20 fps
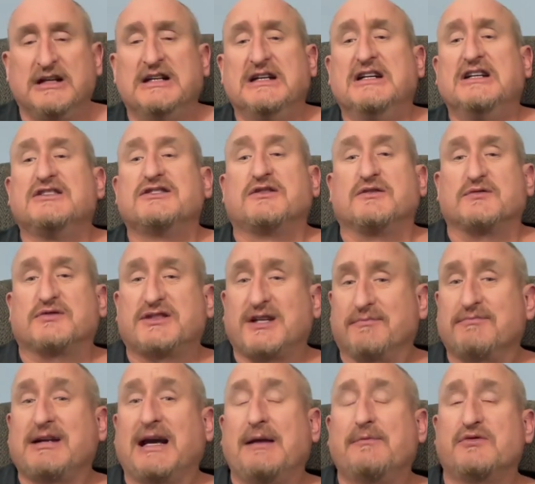So
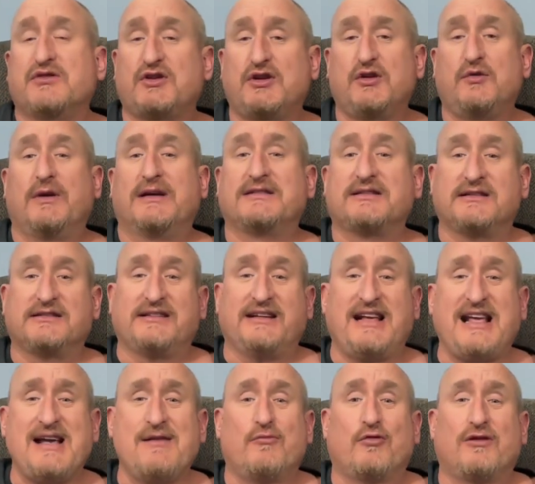sometimes you as a
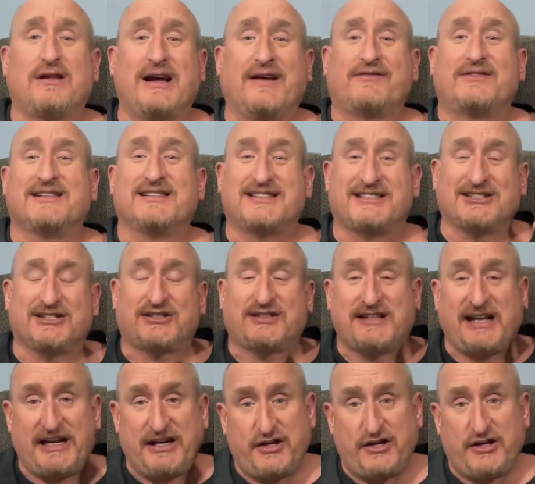DM will have to just say,